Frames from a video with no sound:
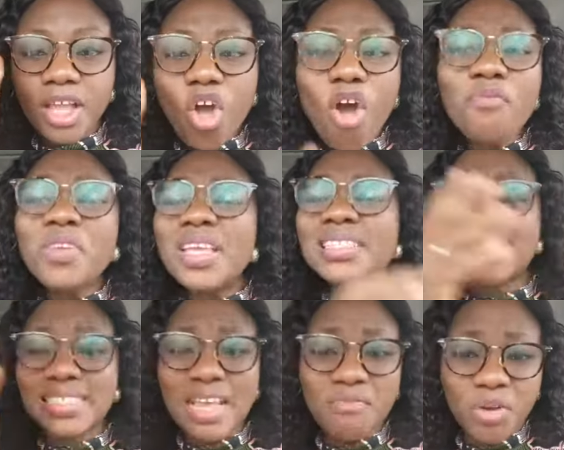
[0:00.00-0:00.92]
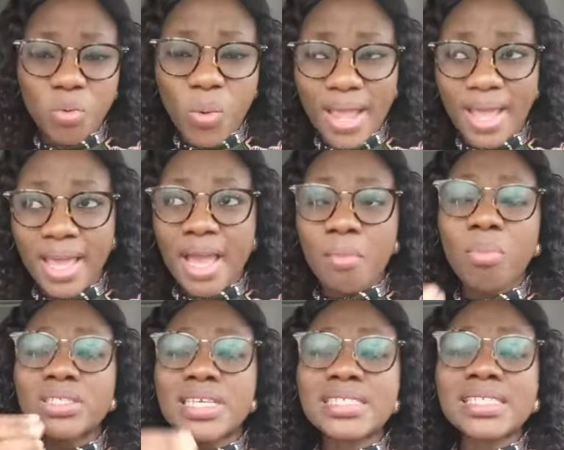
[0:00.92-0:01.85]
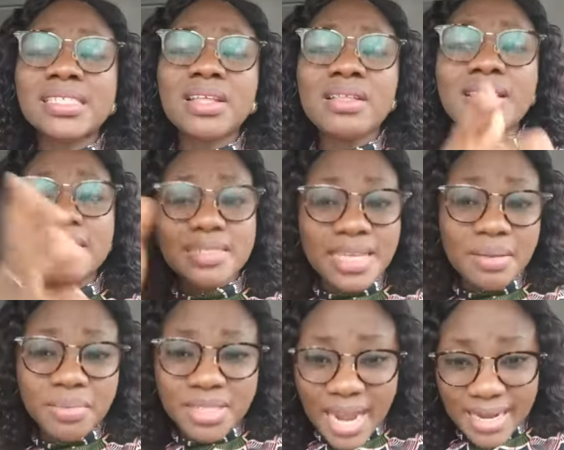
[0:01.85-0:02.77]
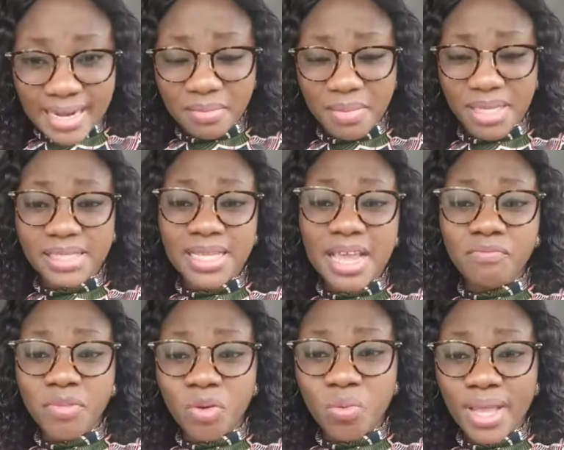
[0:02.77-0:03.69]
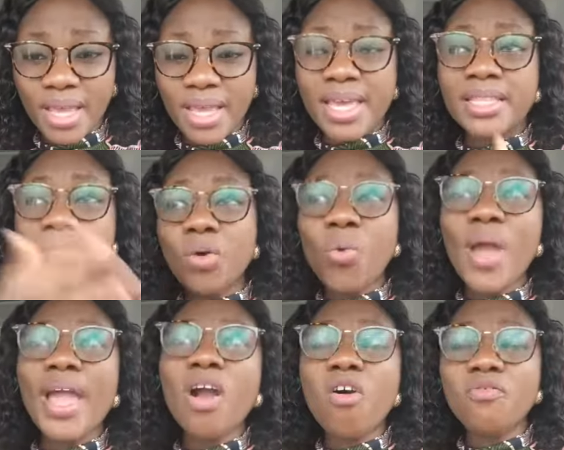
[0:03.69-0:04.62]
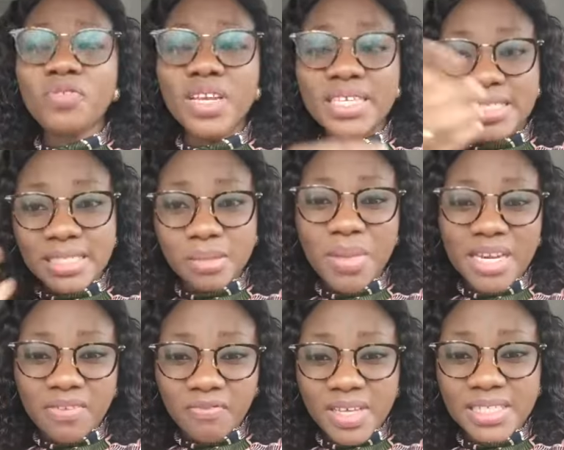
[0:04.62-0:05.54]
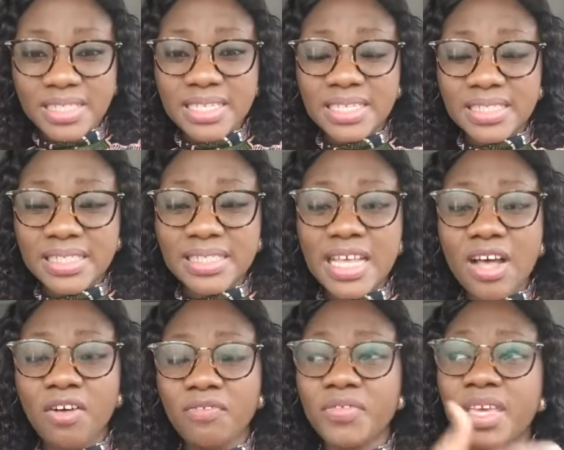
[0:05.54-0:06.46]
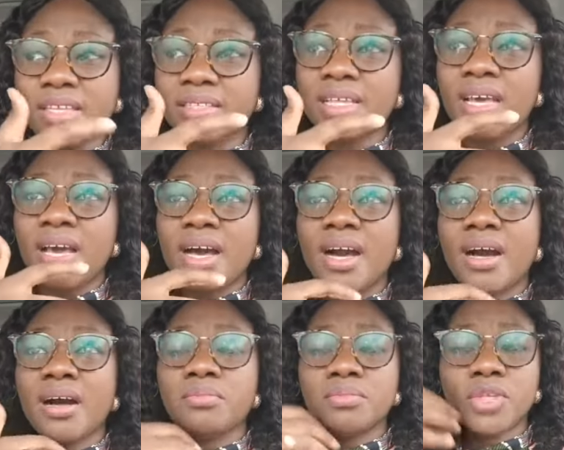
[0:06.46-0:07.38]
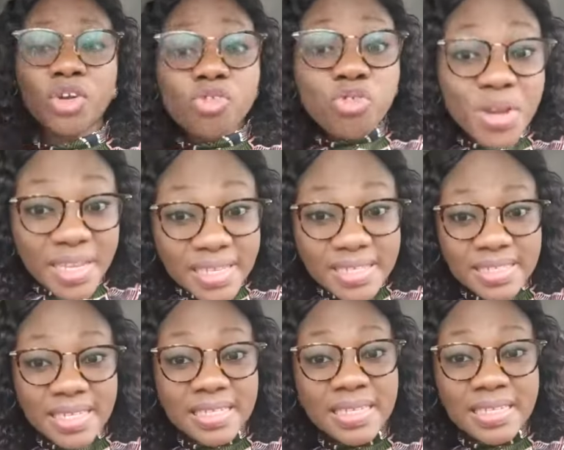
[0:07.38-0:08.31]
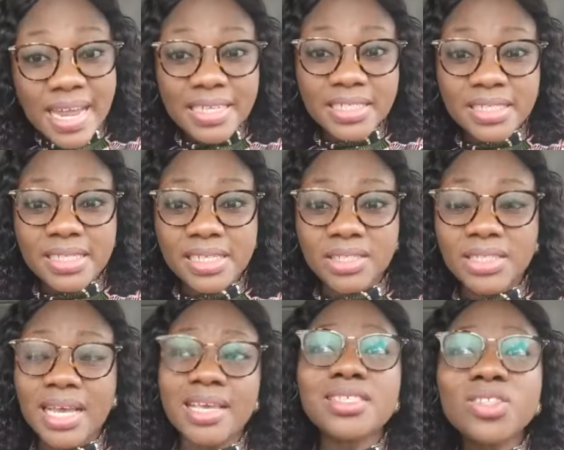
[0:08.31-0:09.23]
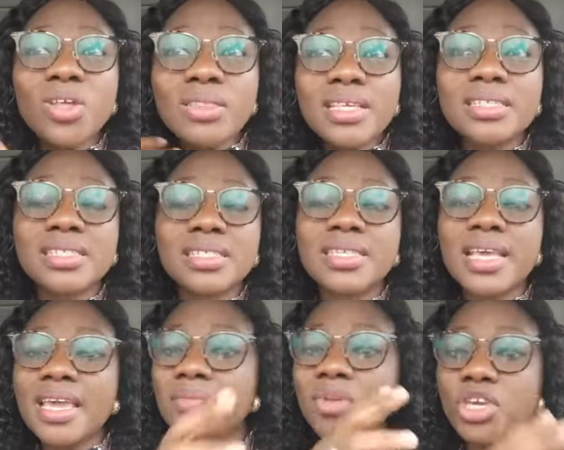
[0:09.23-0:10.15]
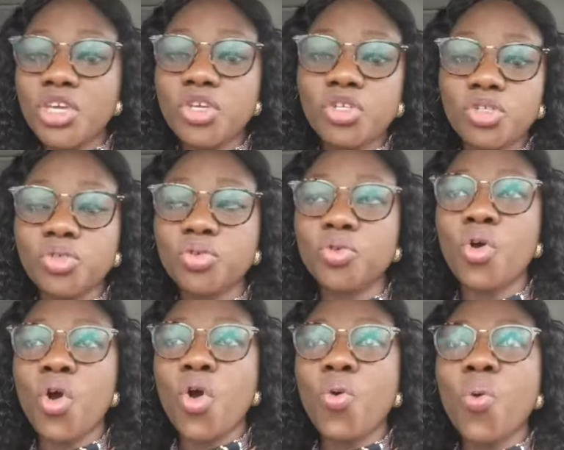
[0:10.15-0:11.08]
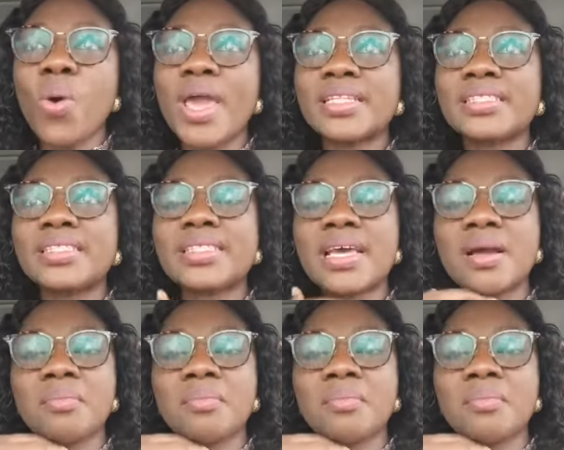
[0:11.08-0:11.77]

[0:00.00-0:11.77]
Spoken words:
Conflict is everywhere, but it is not the same dynamics everywhere. The way conflict is manifesting itself in the creeks in the Niger Delta is not the same issue with